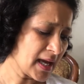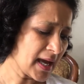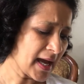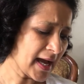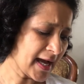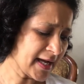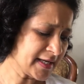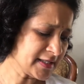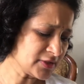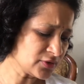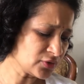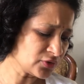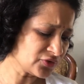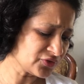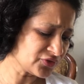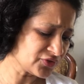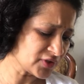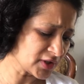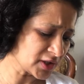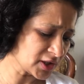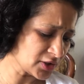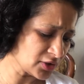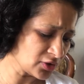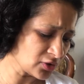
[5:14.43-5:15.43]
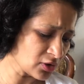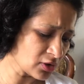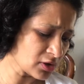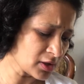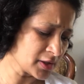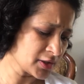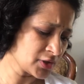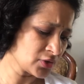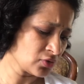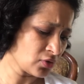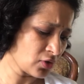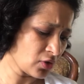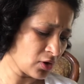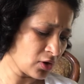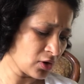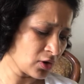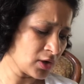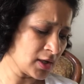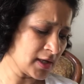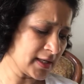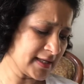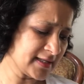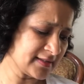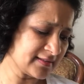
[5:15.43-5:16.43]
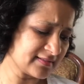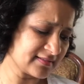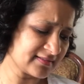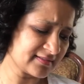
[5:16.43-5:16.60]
and to secure to all its